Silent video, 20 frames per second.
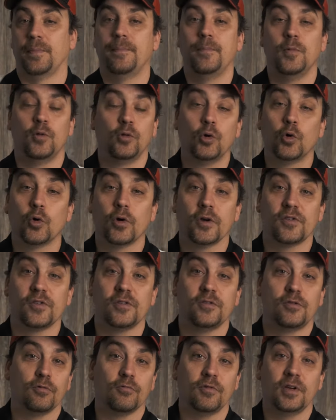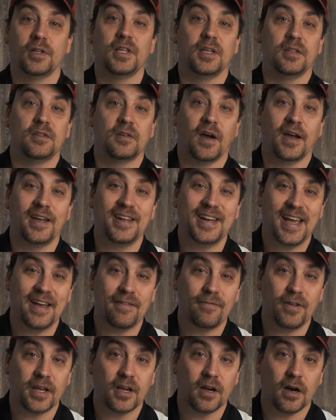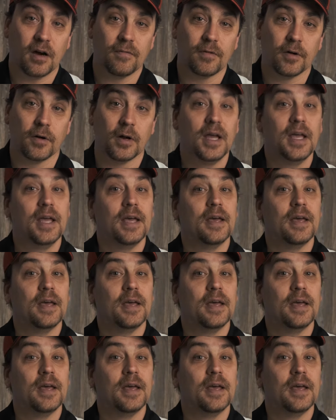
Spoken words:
lures into really tight, heavy cover,